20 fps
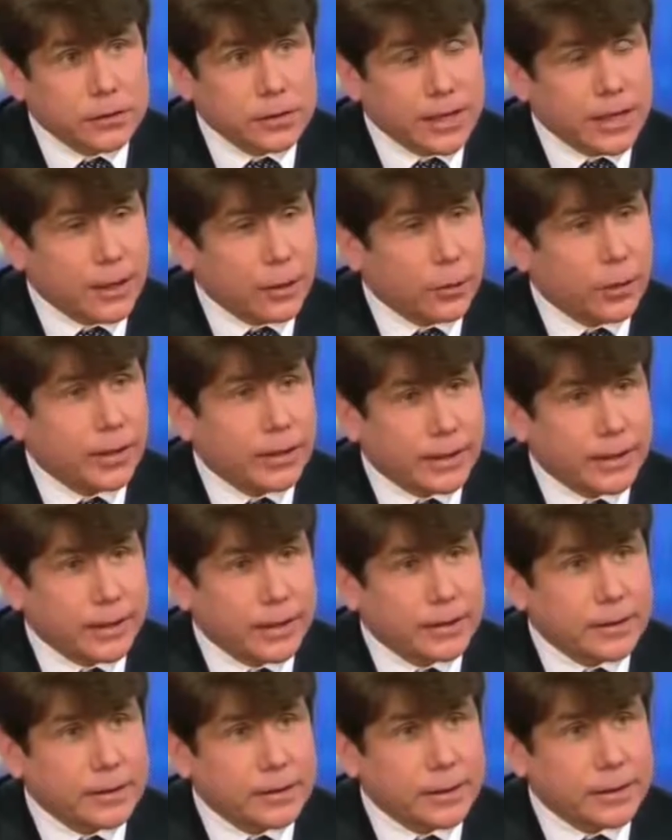how I
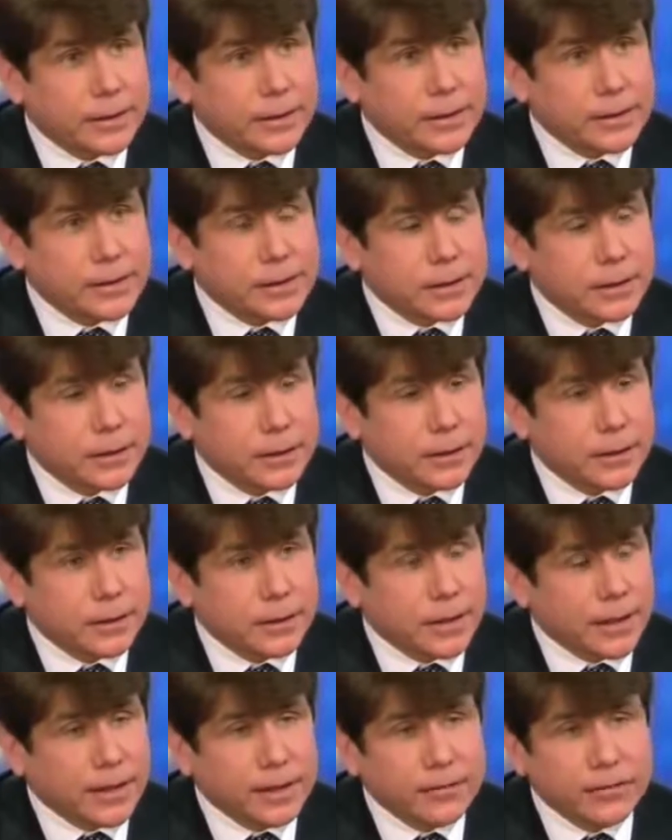act, and that is,
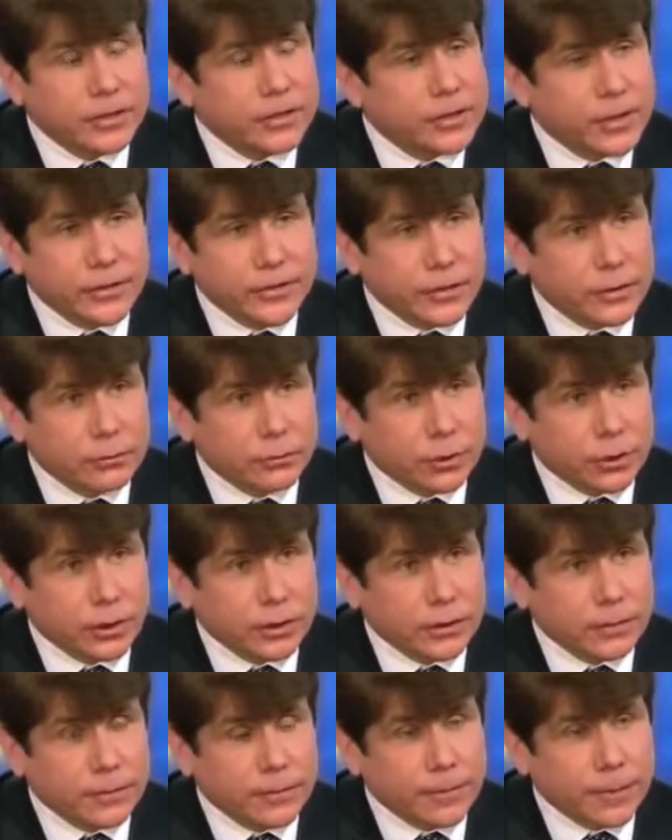I have done nothing
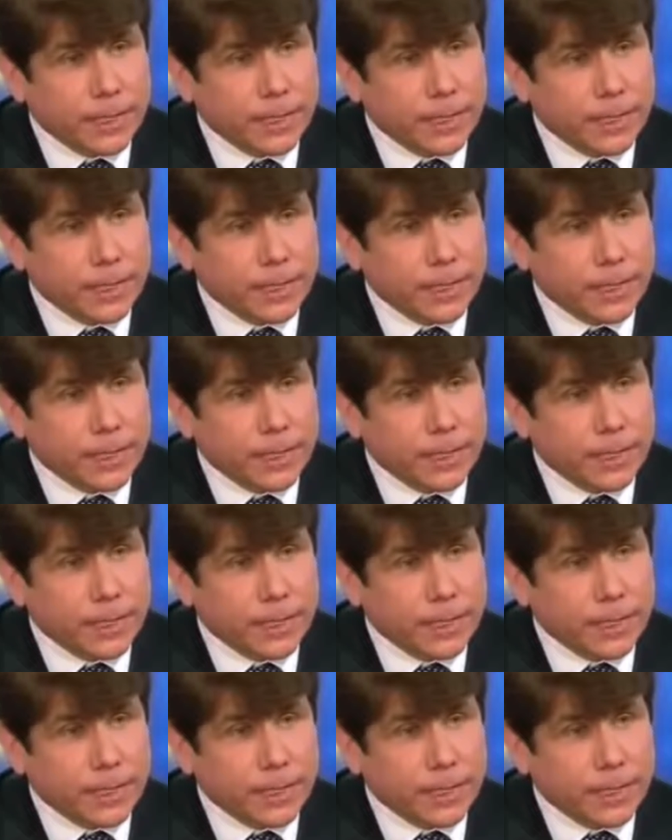wrong.